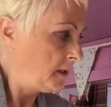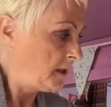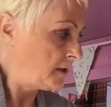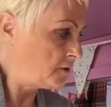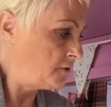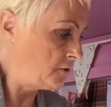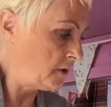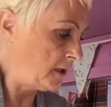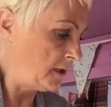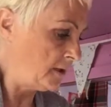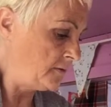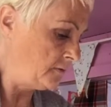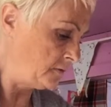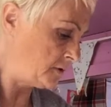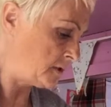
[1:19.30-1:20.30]
I took it
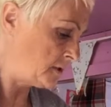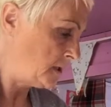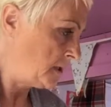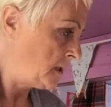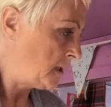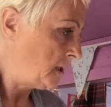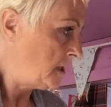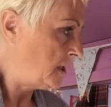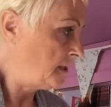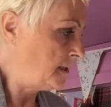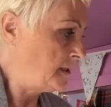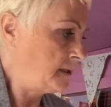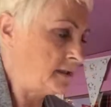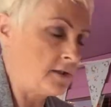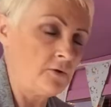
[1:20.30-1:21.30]
out and
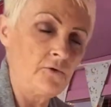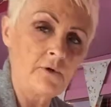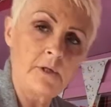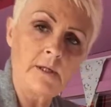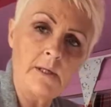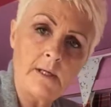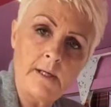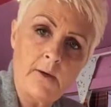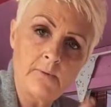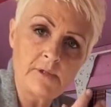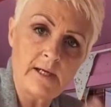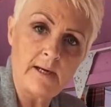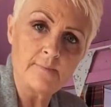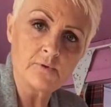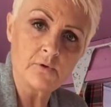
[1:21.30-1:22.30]
then I had a look at it and I was
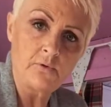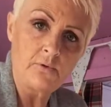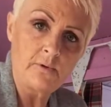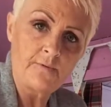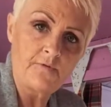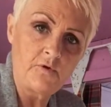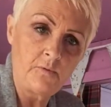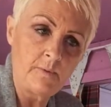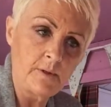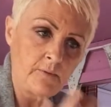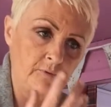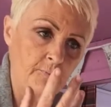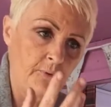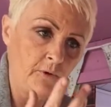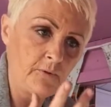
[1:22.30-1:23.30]
absolutely fuming. I
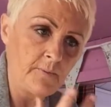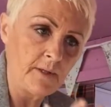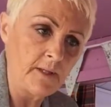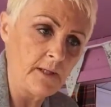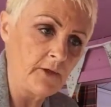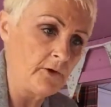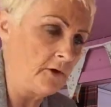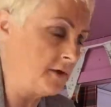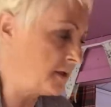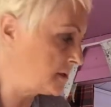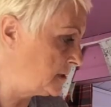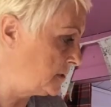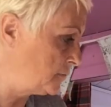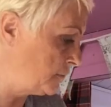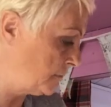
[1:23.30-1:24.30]
was pulling my hair out and I
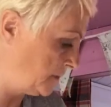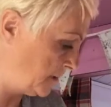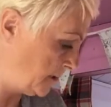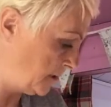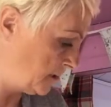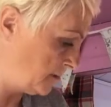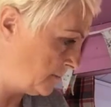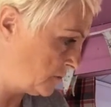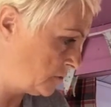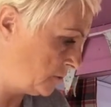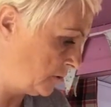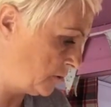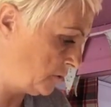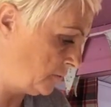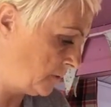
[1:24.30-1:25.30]
said, what the hell am I going
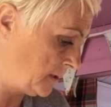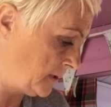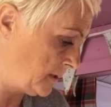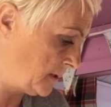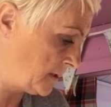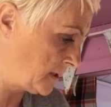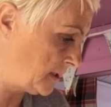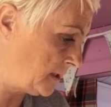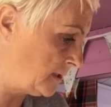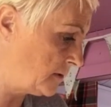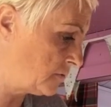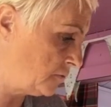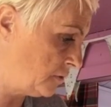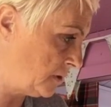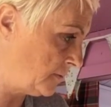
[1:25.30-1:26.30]
to do with that? I can't
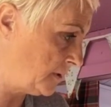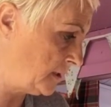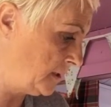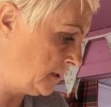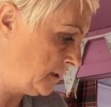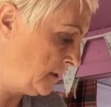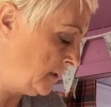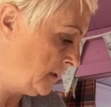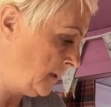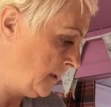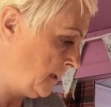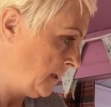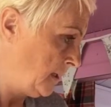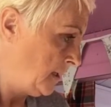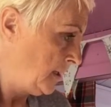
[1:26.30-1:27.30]
throw it away.
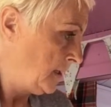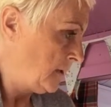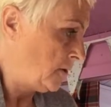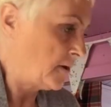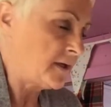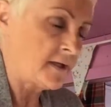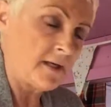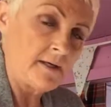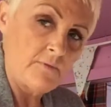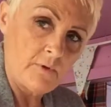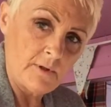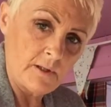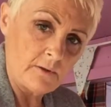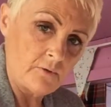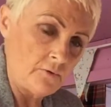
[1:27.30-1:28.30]
Or I didn't
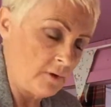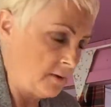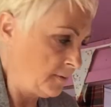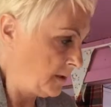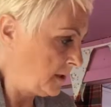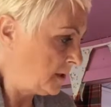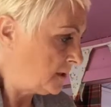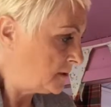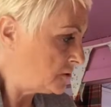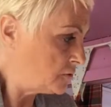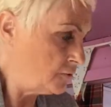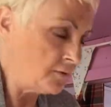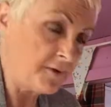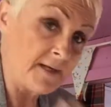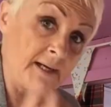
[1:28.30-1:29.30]
want to throw it away.
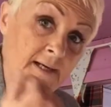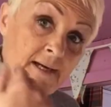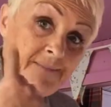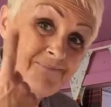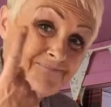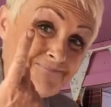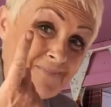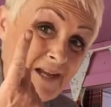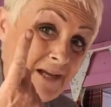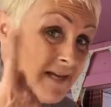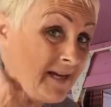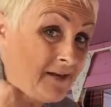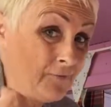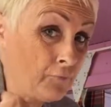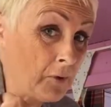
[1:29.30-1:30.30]
So then,
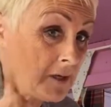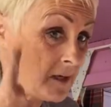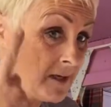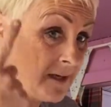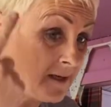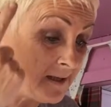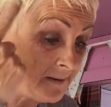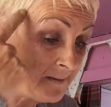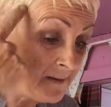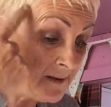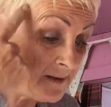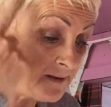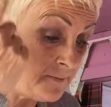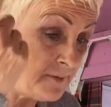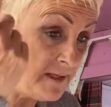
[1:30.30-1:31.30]
et voila,
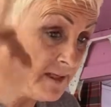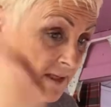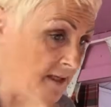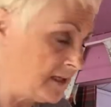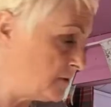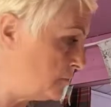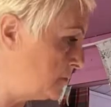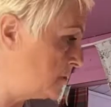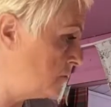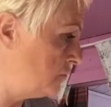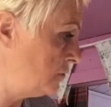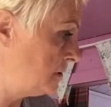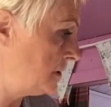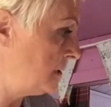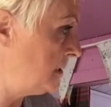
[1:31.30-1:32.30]
the wee head was
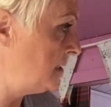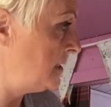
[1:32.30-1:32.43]
going.